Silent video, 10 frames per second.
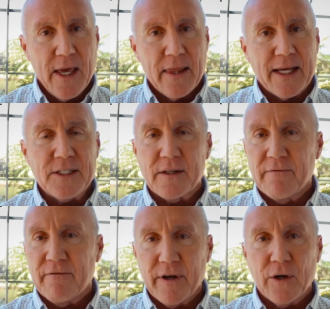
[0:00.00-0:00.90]
That's the
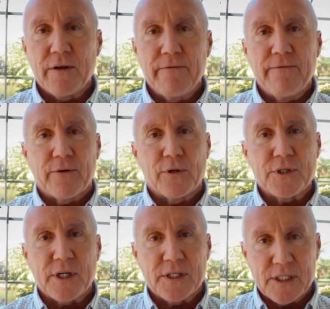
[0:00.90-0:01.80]
very
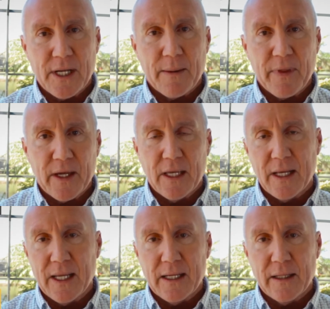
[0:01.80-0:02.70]
first step that you
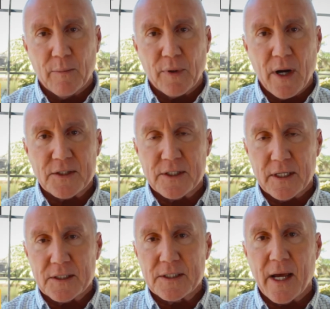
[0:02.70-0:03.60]
need in the
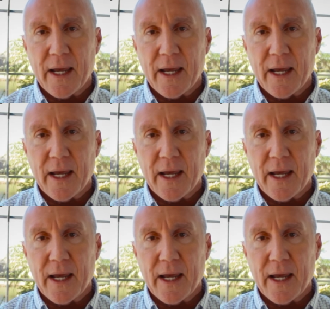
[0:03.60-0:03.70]
process.